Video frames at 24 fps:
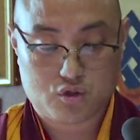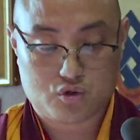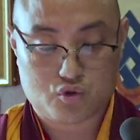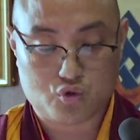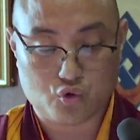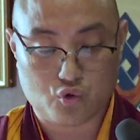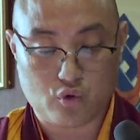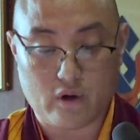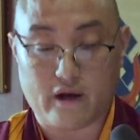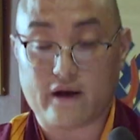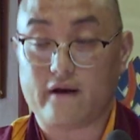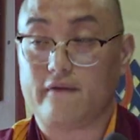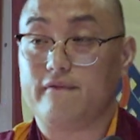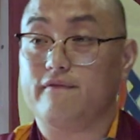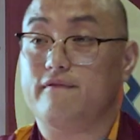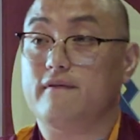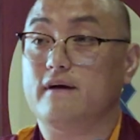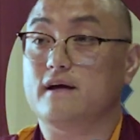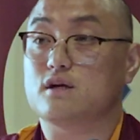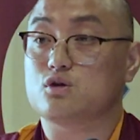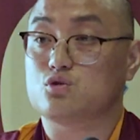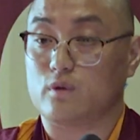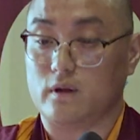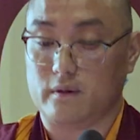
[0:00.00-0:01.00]
2F
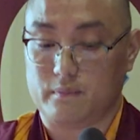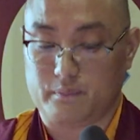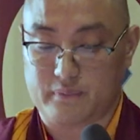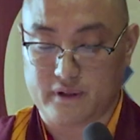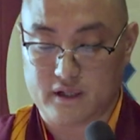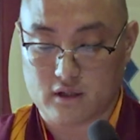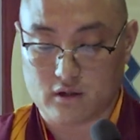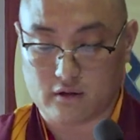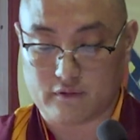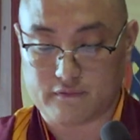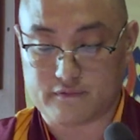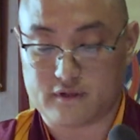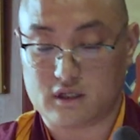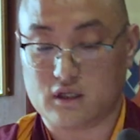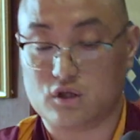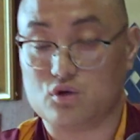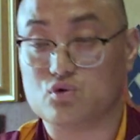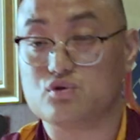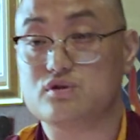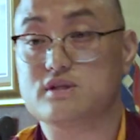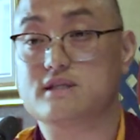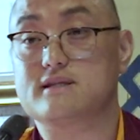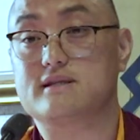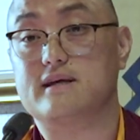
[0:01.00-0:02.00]
and 12B of the
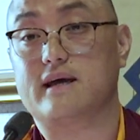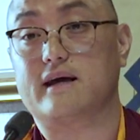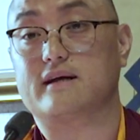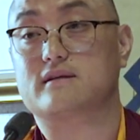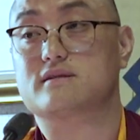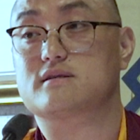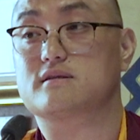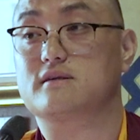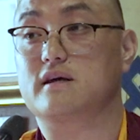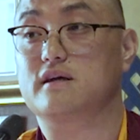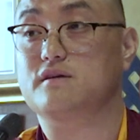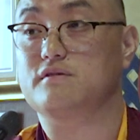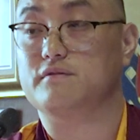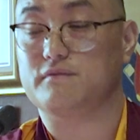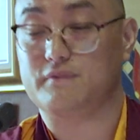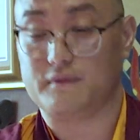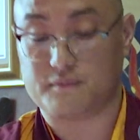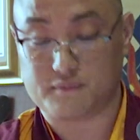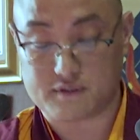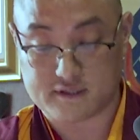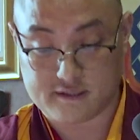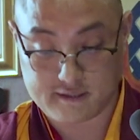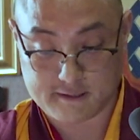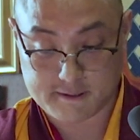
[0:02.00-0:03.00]
UGC Act
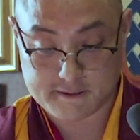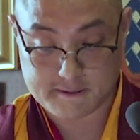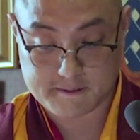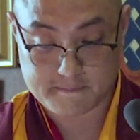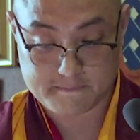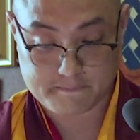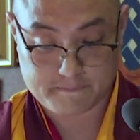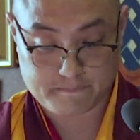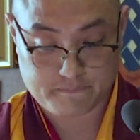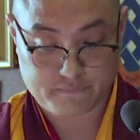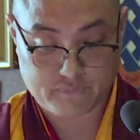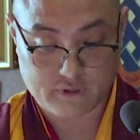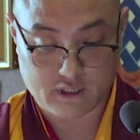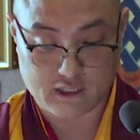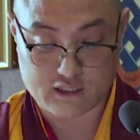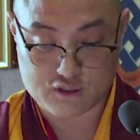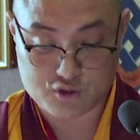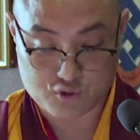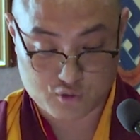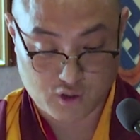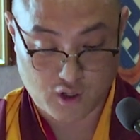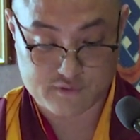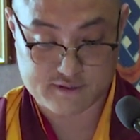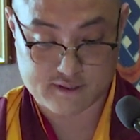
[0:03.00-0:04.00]
1956 in
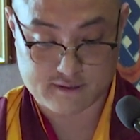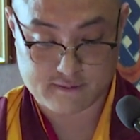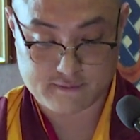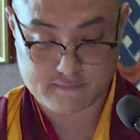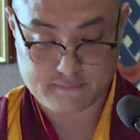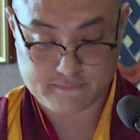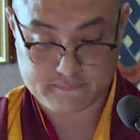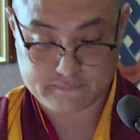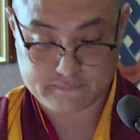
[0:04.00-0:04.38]
2000.